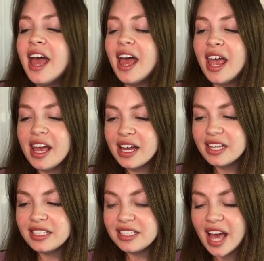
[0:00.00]

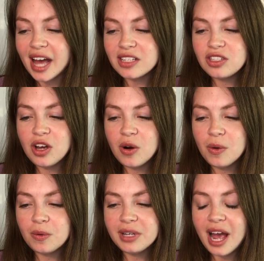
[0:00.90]
And yeah,
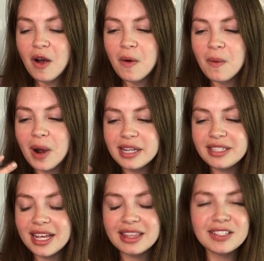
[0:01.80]
so now I
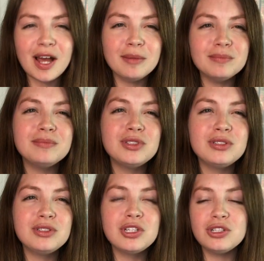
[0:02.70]
take the time
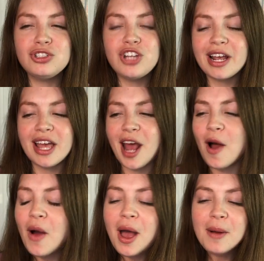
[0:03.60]
to check it out.
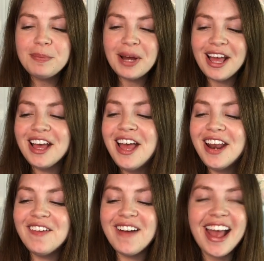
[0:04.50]
But
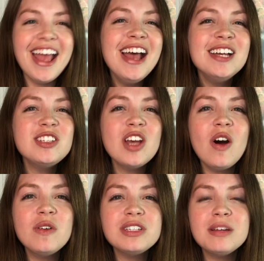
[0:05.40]
anyway,
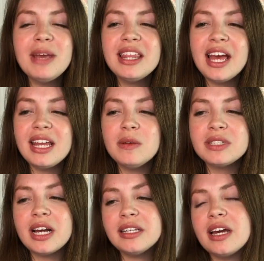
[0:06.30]
so to me then it was
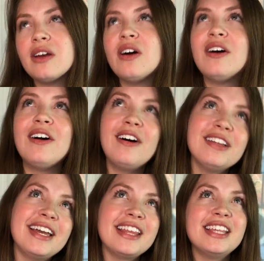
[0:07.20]
kind of like, oh,
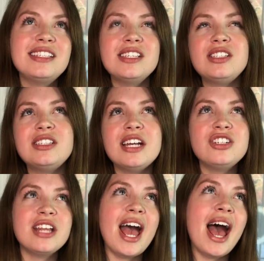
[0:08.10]
like this is such
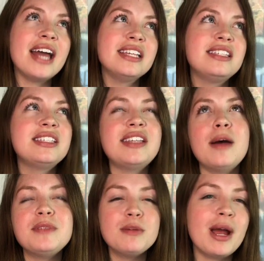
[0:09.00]
an added
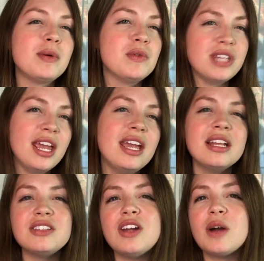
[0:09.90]
step to my routine.
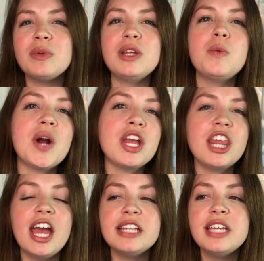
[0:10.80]
It's not really worth
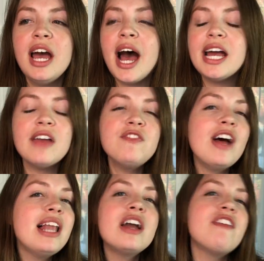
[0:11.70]
it. I, I
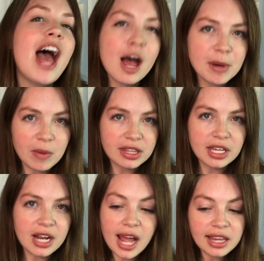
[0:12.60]
fell out of habit with it.
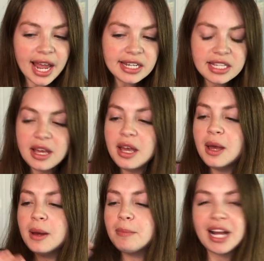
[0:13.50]
I liked it,
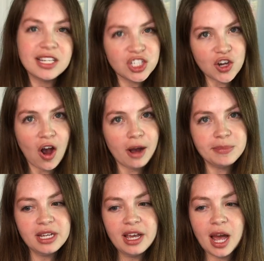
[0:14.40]
but I
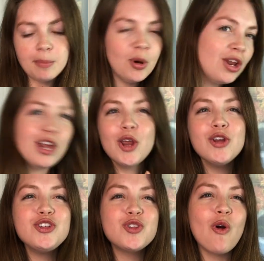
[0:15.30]
stopped. I put it in
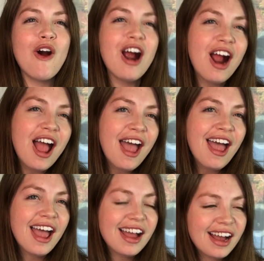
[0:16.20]
a drawer
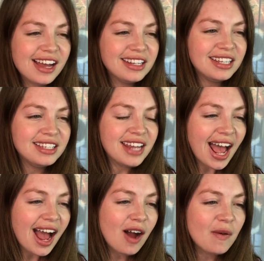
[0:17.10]
and
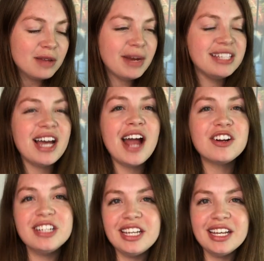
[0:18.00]
now in my
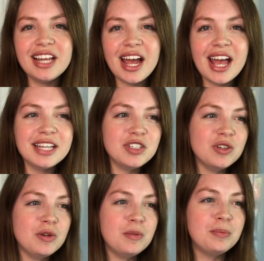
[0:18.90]
dire need, I had
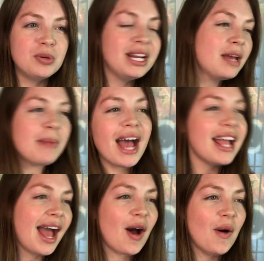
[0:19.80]
to bring it back
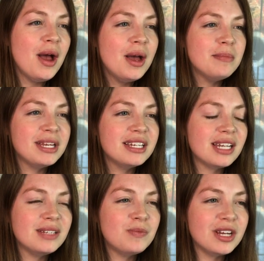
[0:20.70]
out because
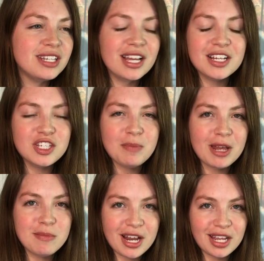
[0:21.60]
I wasn't gonna
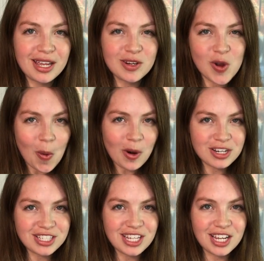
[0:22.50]
spend money in
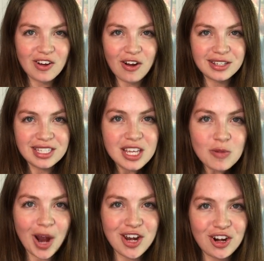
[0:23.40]
quarantine on teeth
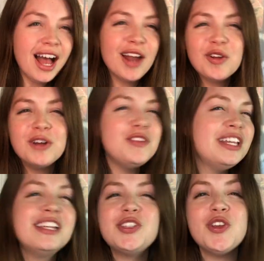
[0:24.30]
whitener. I don't know if you
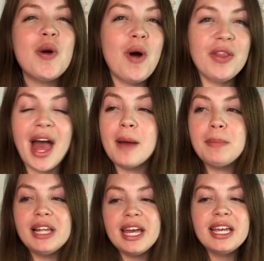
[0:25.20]
needed to know all that,
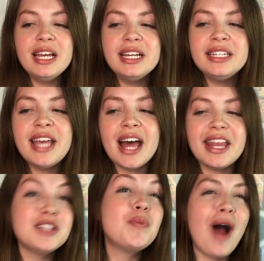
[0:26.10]
but like, yeah,
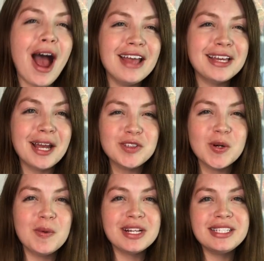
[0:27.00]
that's why. Like, I
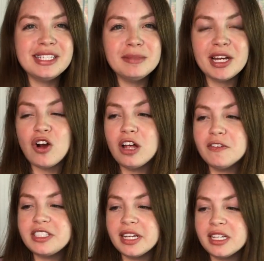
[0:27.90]
don't wanna seem like all of a
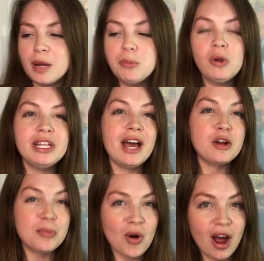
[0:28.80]
sudden I'm pulling out a
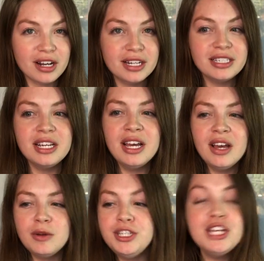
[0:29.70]
product
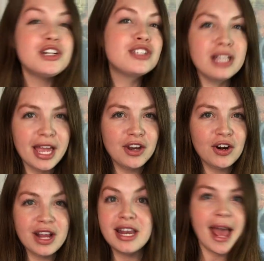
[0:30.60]
years later
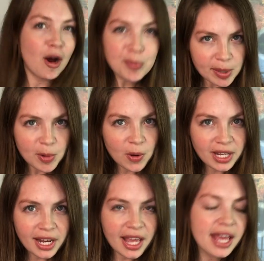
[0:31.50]
and now
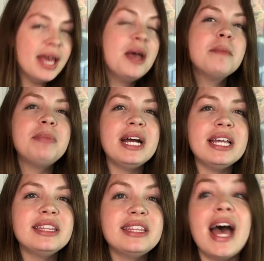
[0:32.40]
promoting it
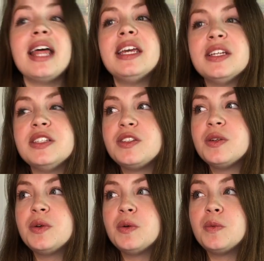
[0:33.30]
but that is
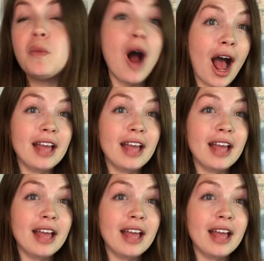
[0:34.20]
why.